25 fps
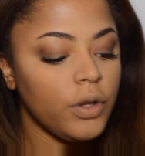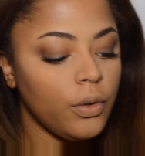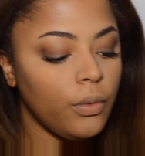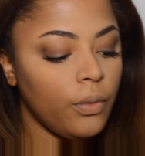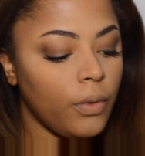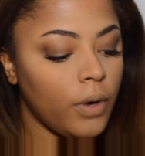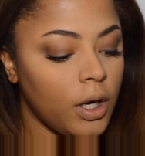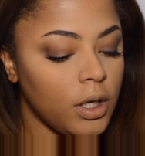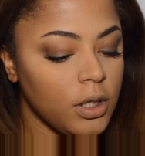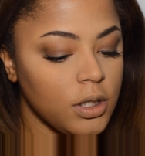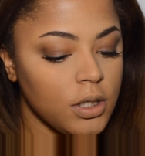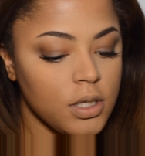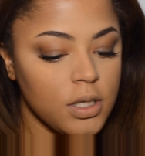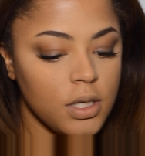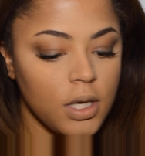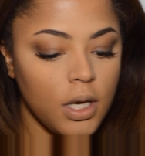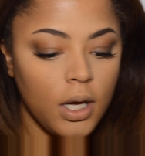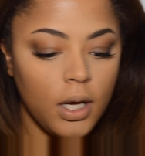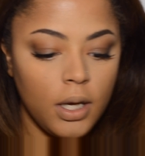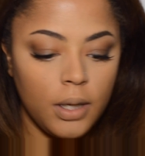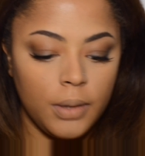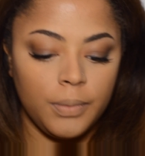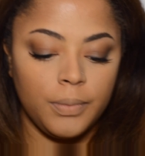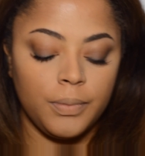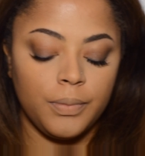And if you
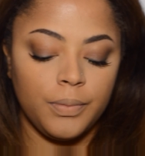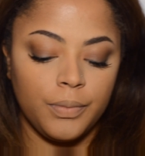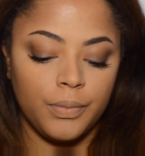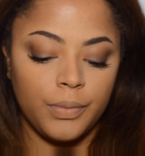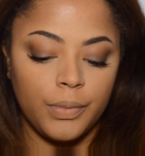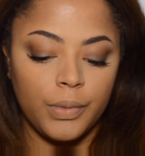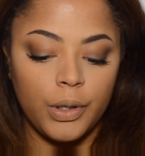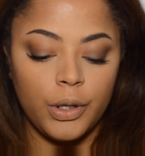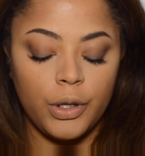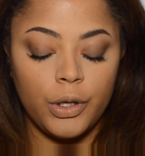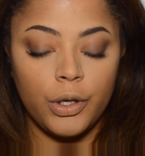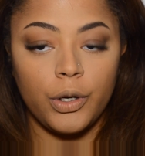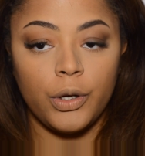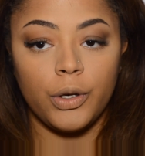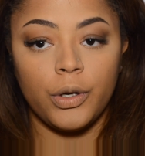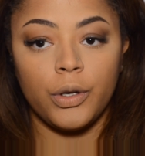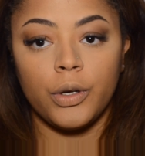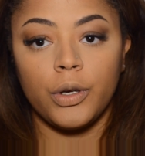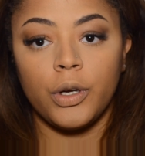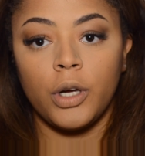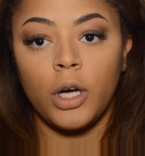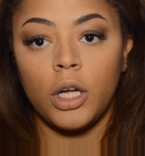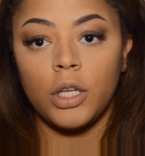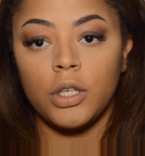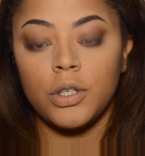want
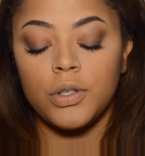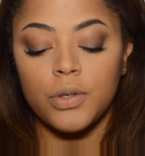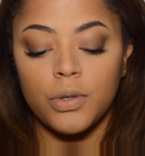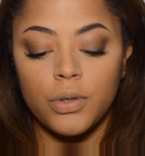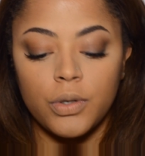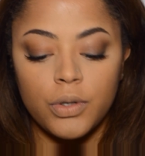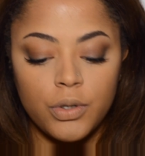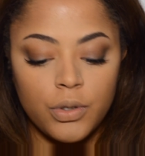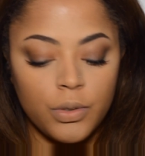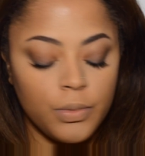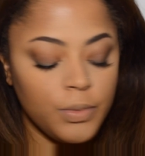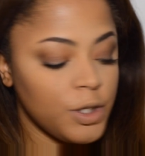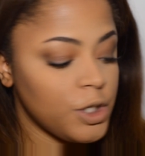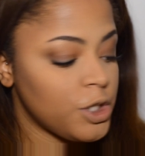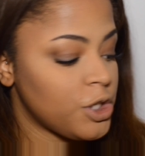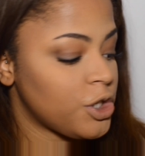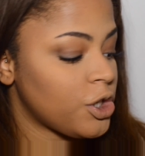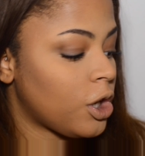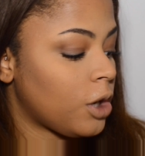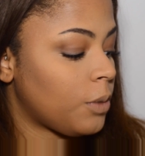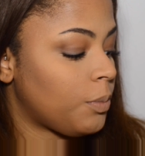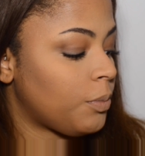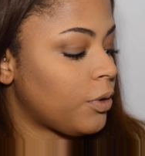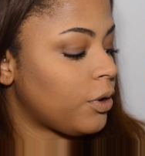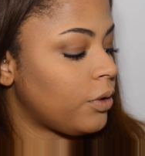your contour
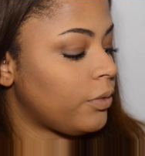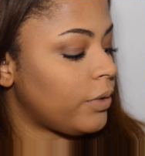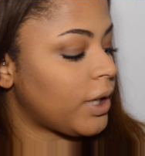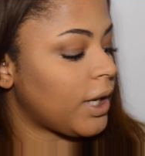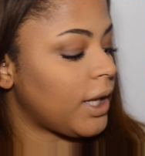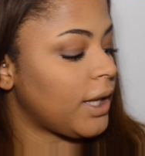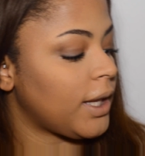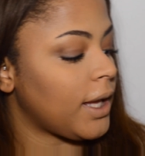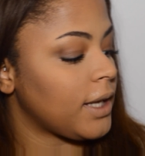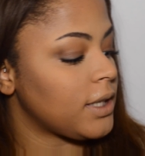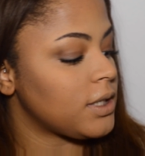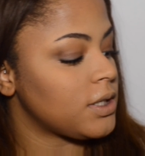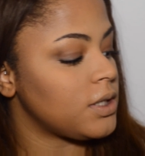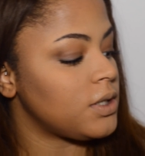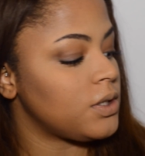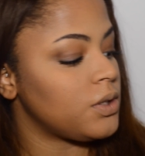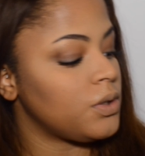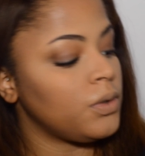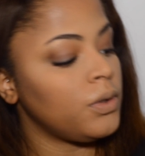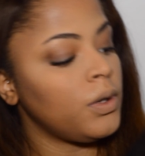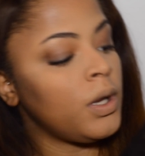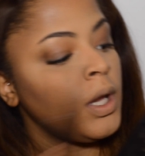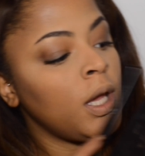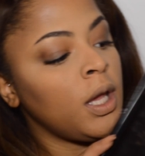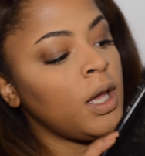to be sharper, what I
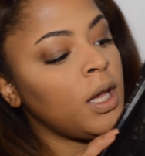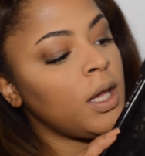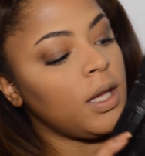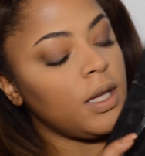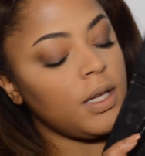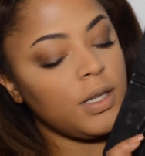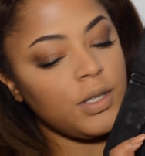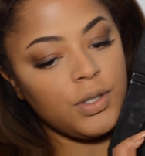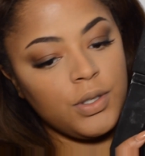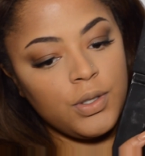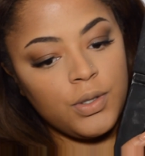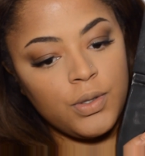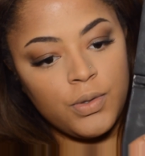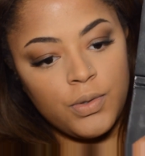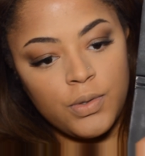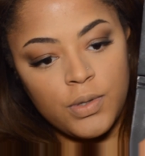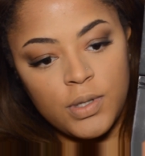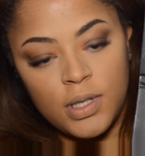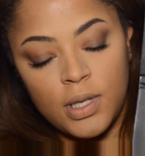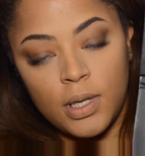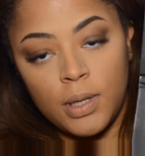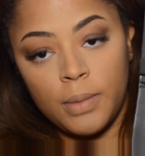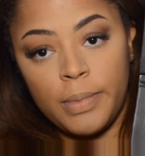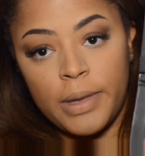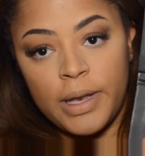like to do
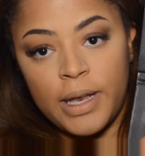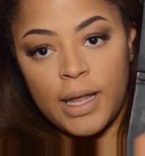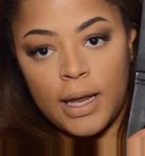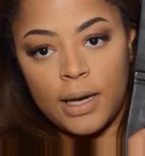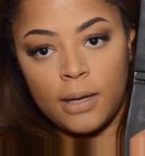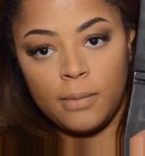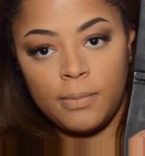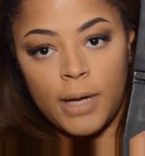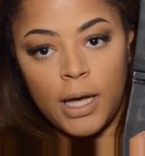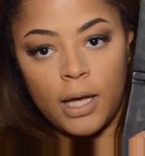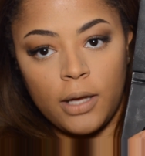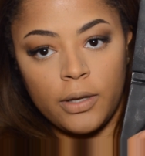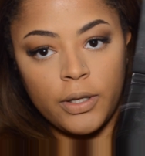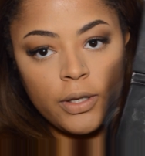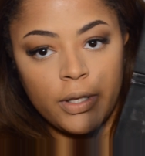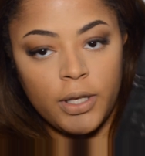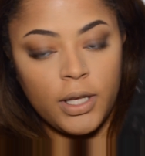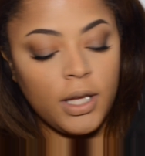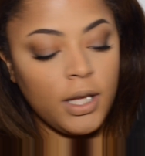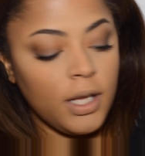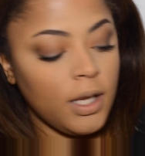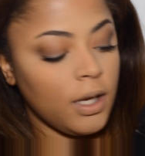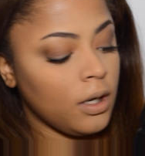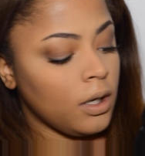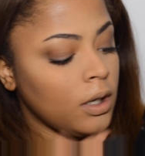is use the
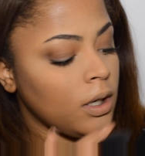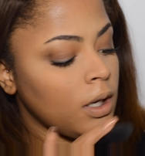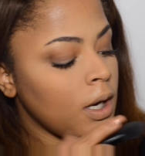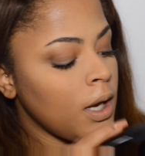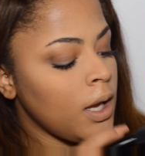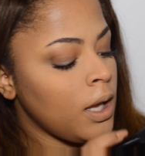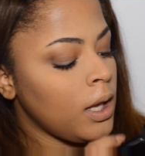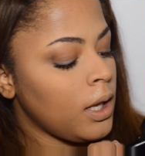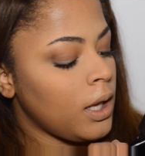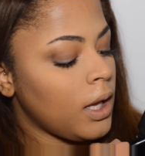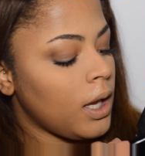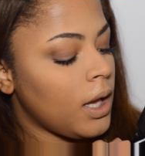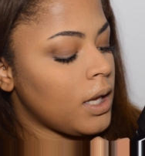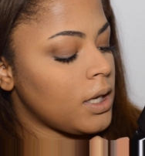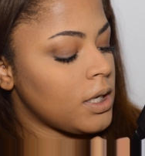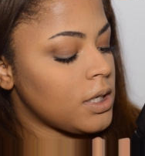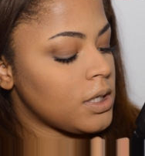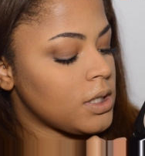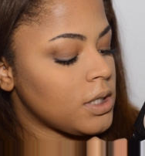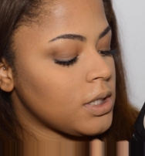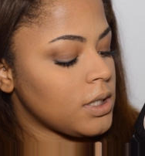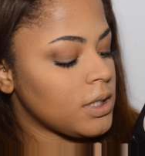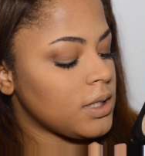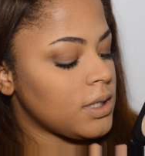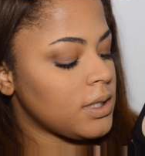banana powder here
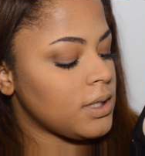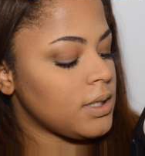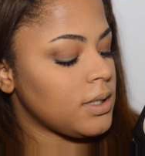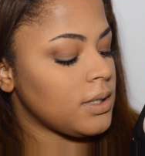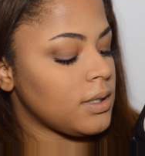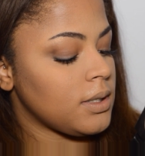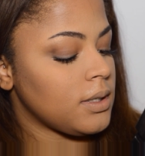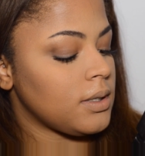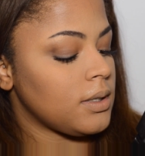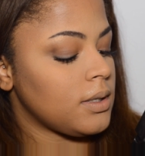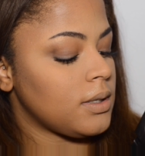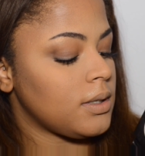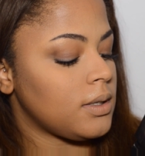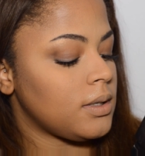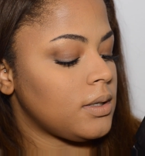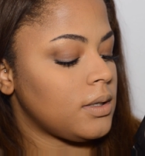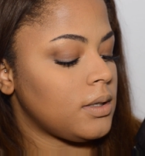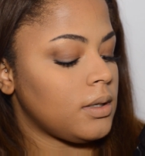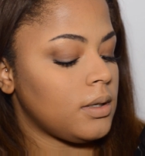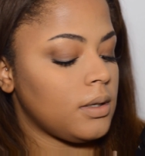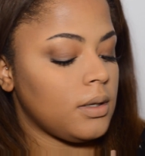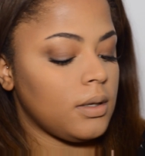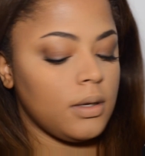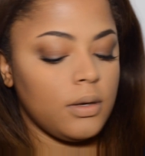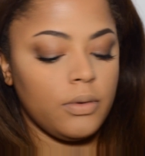and just
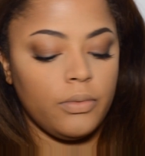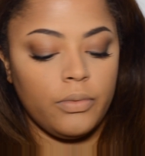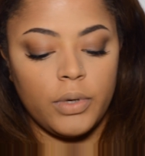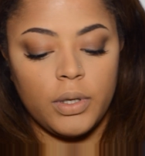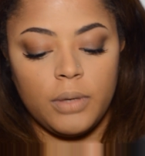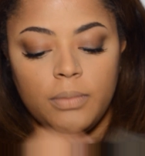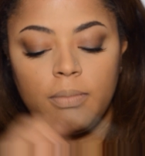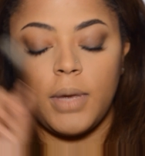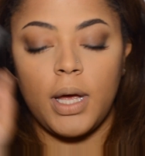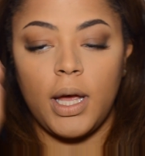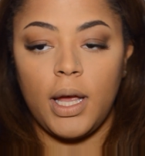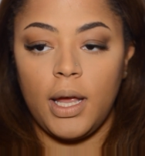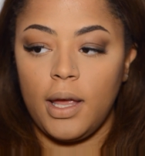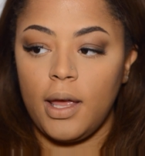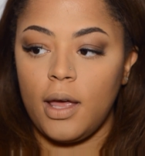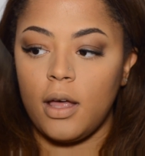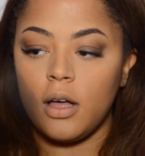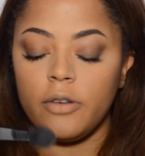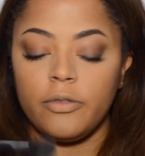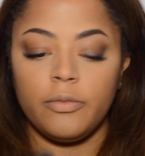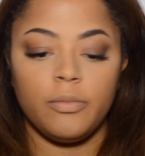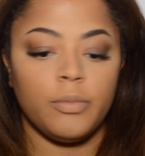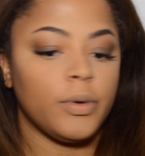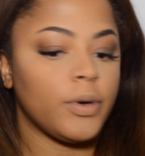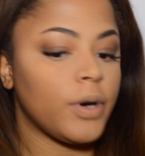with
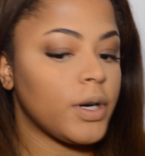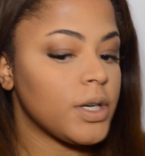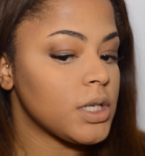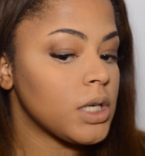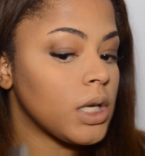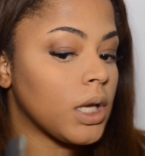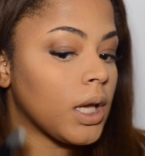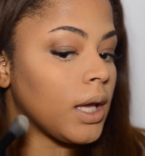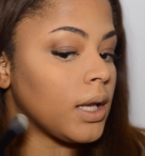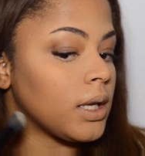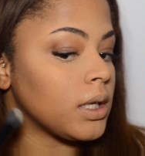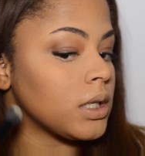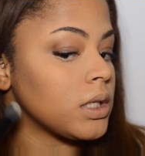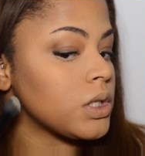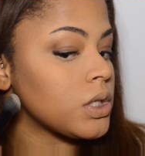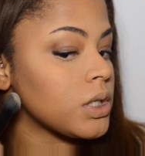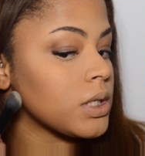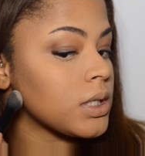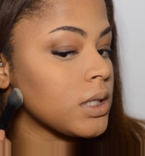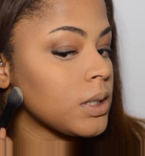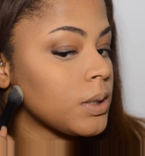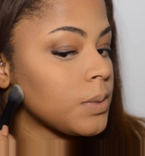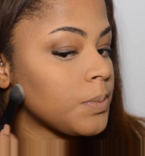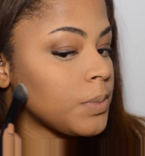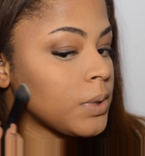my E.L.F brush
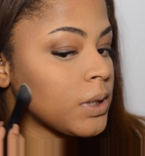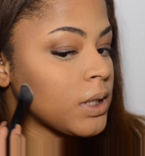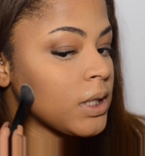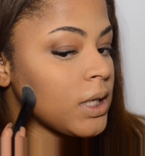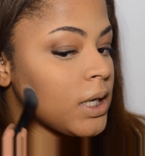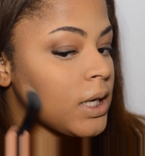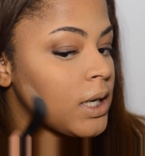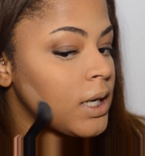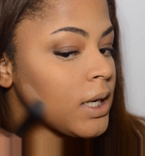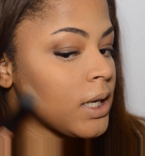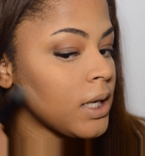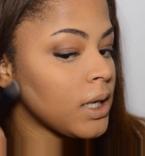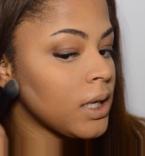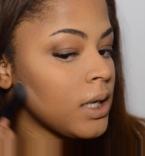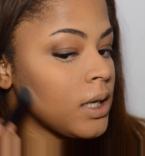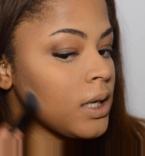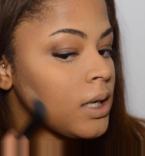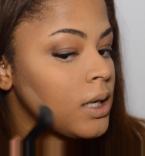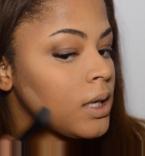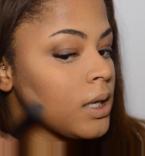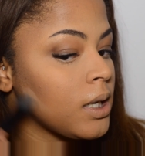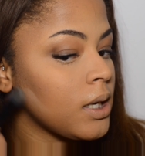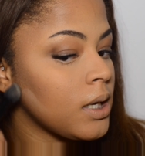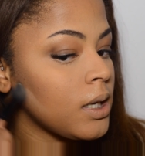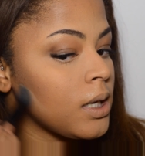again and just
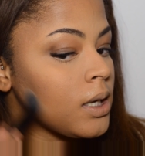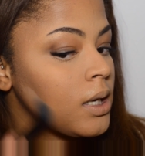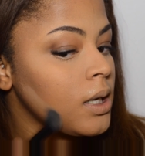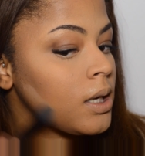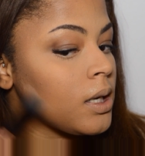apply